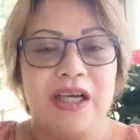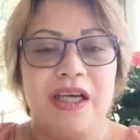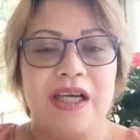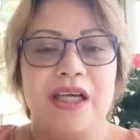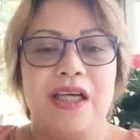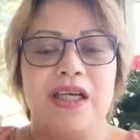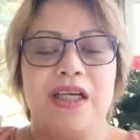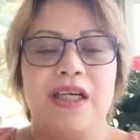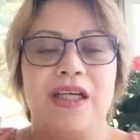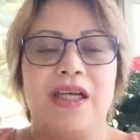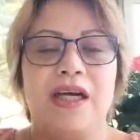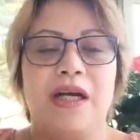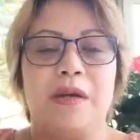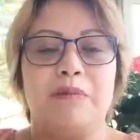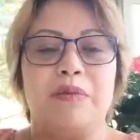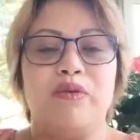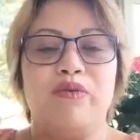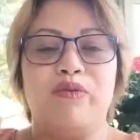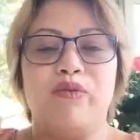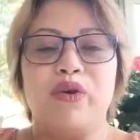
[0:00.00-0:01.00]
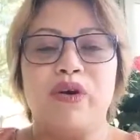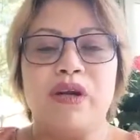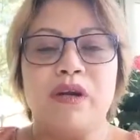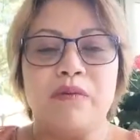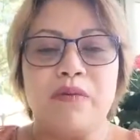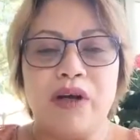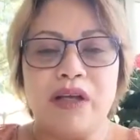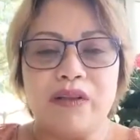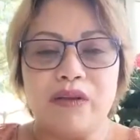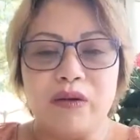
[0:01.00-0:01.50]
na before na
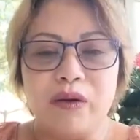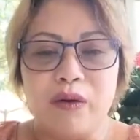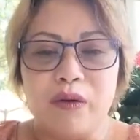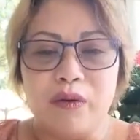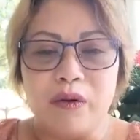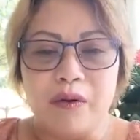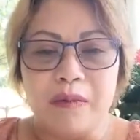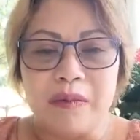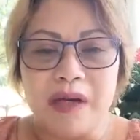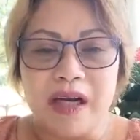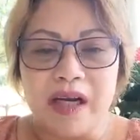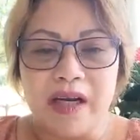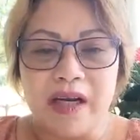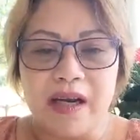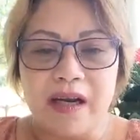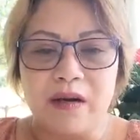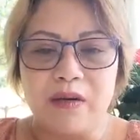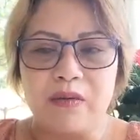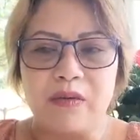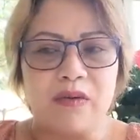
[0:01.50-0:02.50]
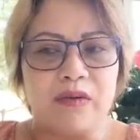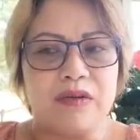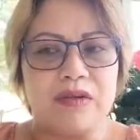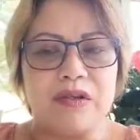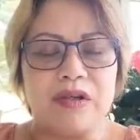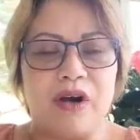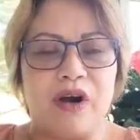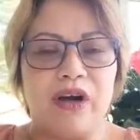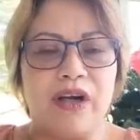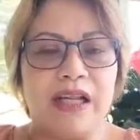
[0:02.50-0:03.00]
maadto ako ang mga anak
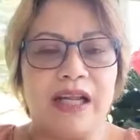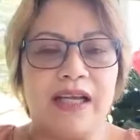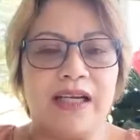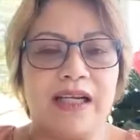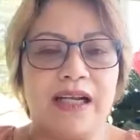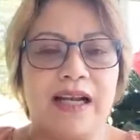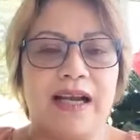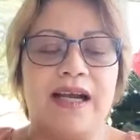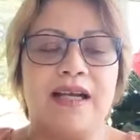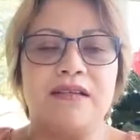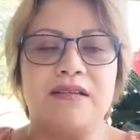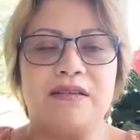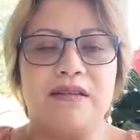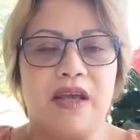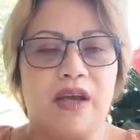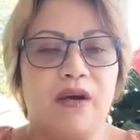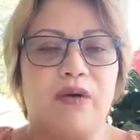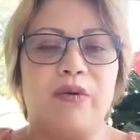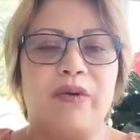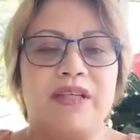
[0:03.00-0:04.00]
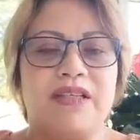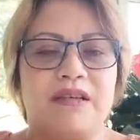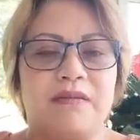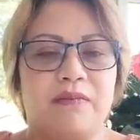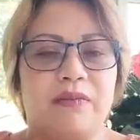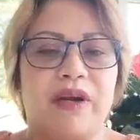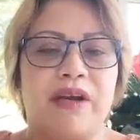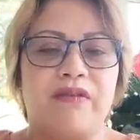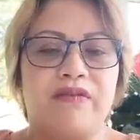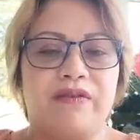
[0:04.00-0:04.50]
sa online class, they always have
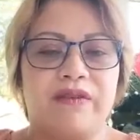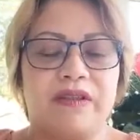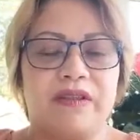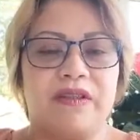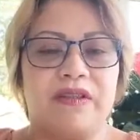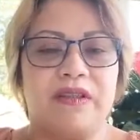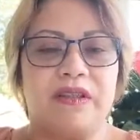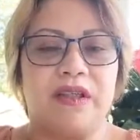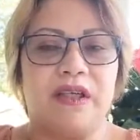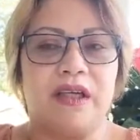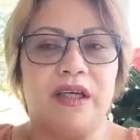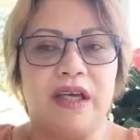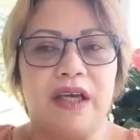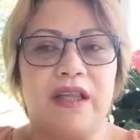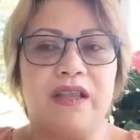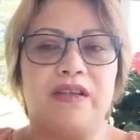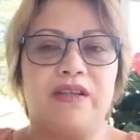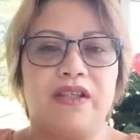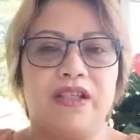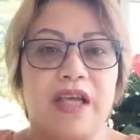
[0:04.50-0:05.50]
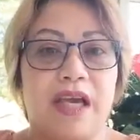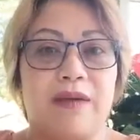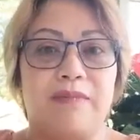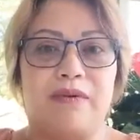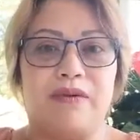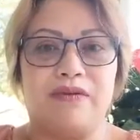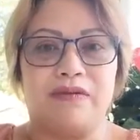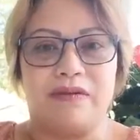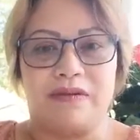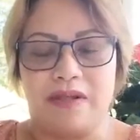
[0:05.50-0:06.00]
breakfast in their
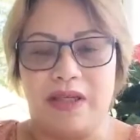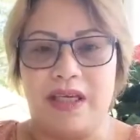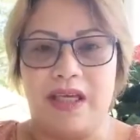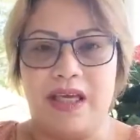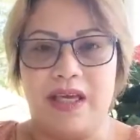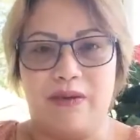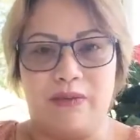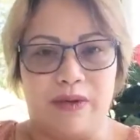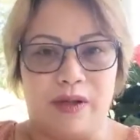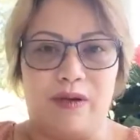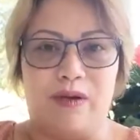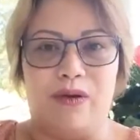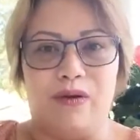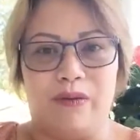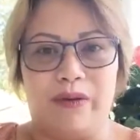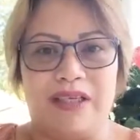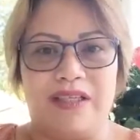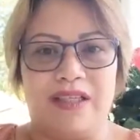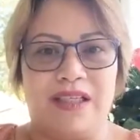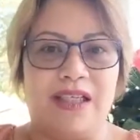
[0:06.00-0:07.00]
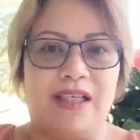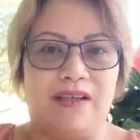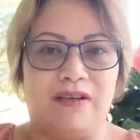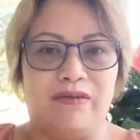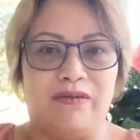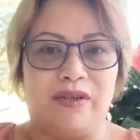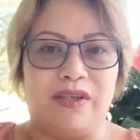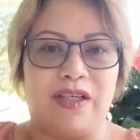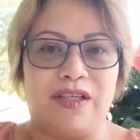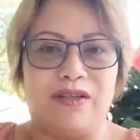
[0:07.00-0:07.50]
tables. He will always
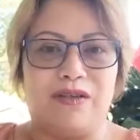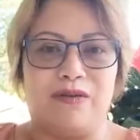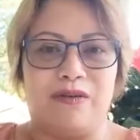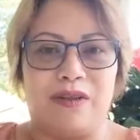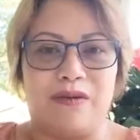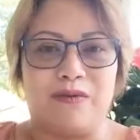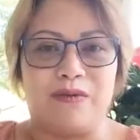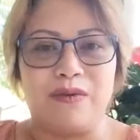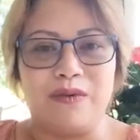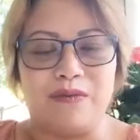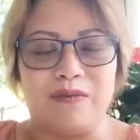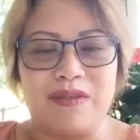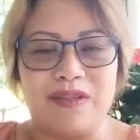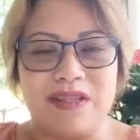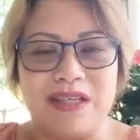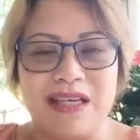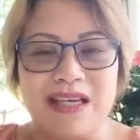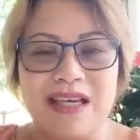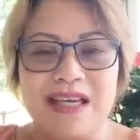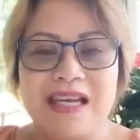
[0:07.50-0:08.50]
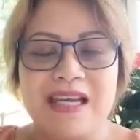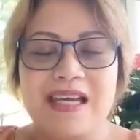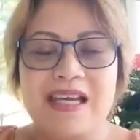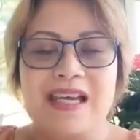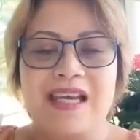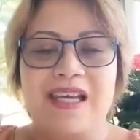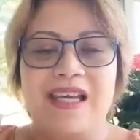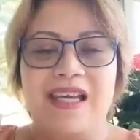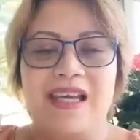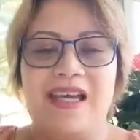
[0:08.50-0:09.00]
deliver it to their rooms.
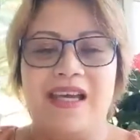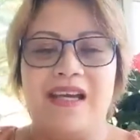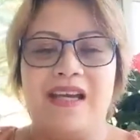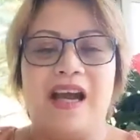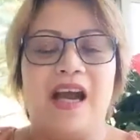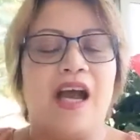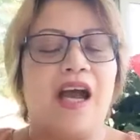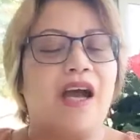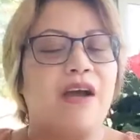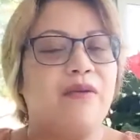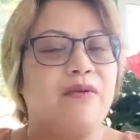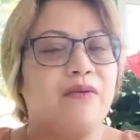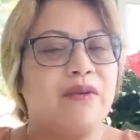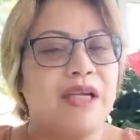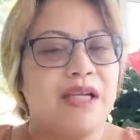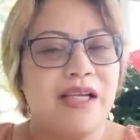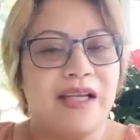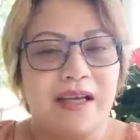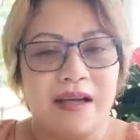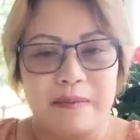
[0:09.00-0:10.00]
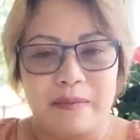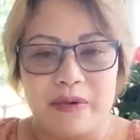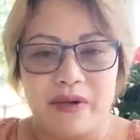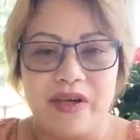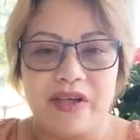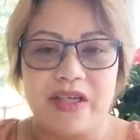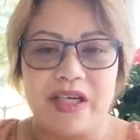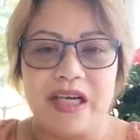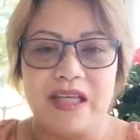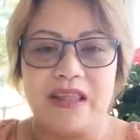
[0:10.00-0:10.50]
And I really
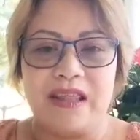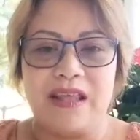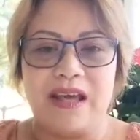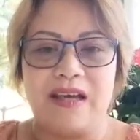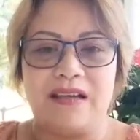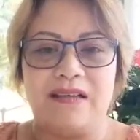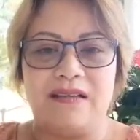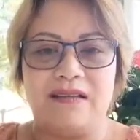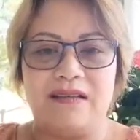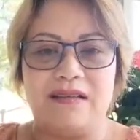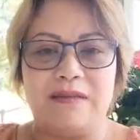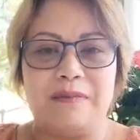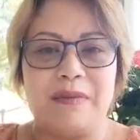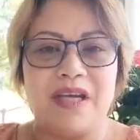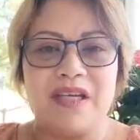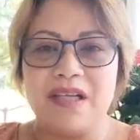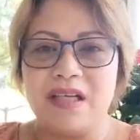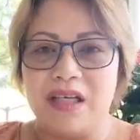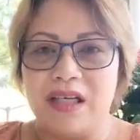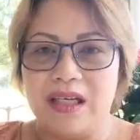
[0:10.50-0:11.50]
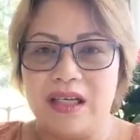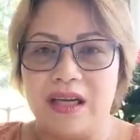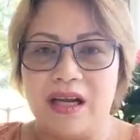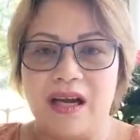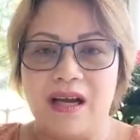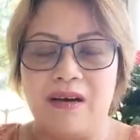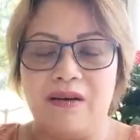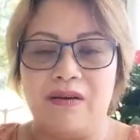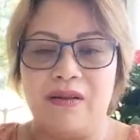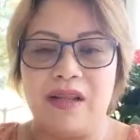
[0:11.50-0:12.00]
appreciate that, especially
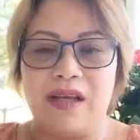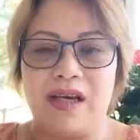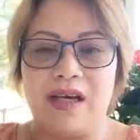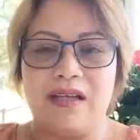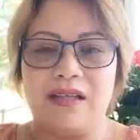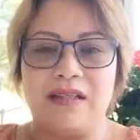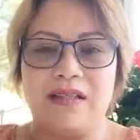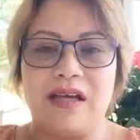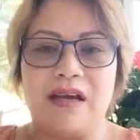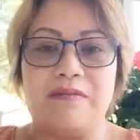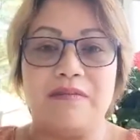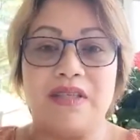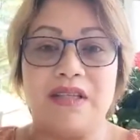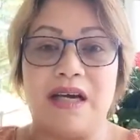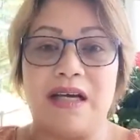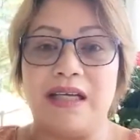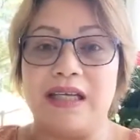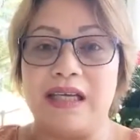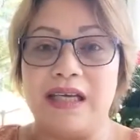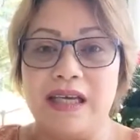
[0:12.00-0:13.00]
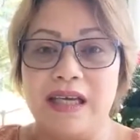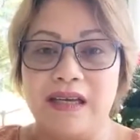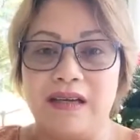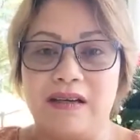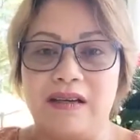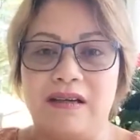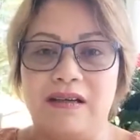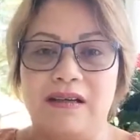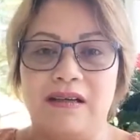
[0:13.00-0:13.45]
now that Tom's not here.